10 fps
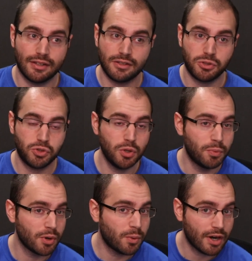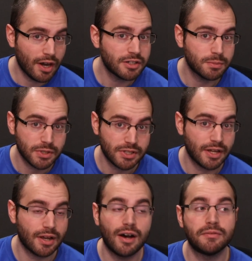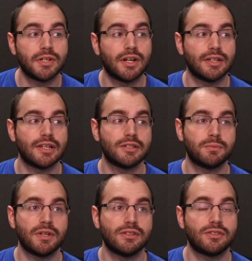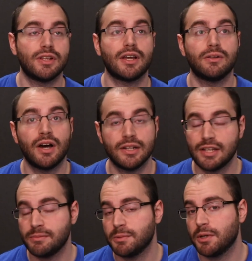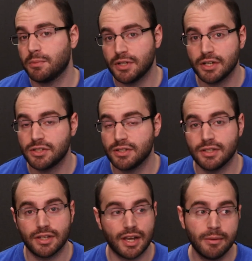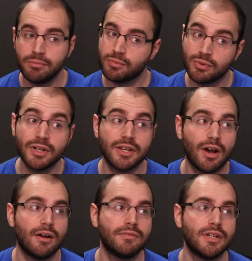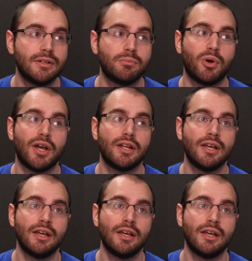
super 100% confident on this, because like a lot of times I make predictions and like I'm pretty confident, but